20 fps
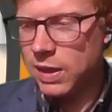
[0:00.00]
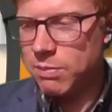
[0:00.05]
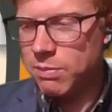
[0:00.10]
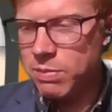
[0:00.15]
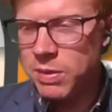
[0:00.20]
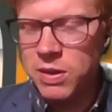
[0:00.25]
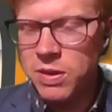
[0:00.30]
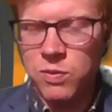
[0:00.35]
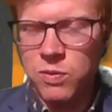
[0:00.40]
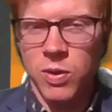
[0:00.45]

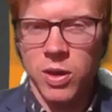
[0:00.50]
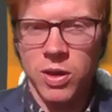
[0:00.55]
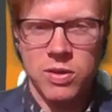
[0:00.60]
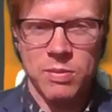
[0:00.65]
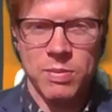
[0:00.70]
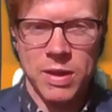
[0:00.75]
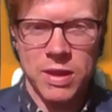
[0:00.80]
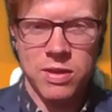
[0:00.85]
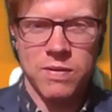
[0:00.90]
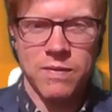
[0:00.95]
binge watched
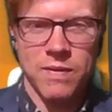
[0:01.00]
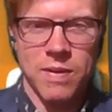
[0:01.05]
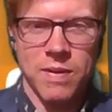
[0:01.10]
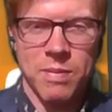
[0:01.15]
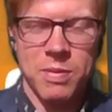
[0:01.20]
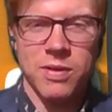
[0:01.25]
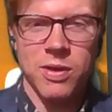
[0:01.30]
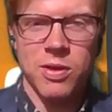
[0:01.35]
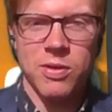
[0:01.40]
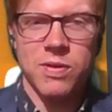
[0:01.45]
a bunch of
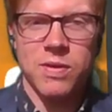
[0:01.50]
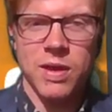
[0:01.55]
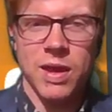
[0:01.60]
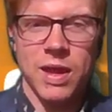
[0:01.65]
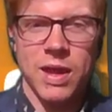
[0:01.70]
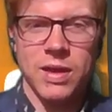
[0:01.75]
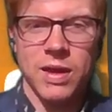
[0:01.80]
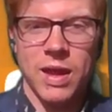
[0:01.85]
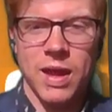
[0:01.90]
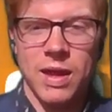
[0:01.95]
episodes
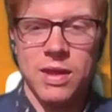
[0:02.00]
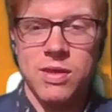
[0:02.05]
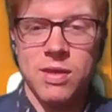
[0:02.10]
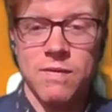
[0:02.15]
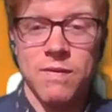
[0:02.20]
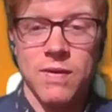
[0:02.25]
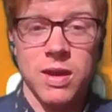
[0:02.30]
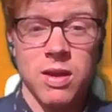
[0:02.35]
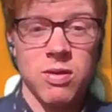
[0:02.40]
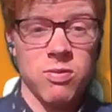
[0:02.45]
and
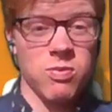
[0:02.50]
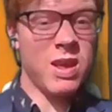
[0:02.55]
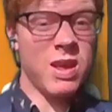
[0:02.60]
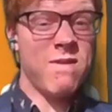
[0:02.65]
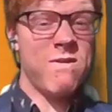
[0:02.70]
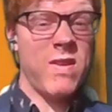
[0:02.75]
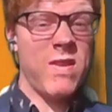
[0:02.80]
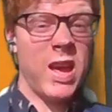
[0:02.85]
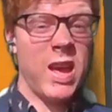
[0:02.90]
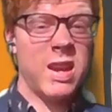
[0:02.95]
actually found it
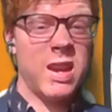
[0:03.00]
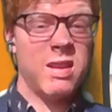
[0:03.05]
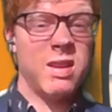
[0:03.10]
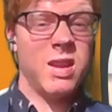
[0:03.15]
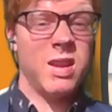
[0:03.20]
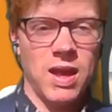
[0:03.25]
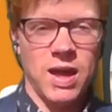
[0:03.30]
really fun.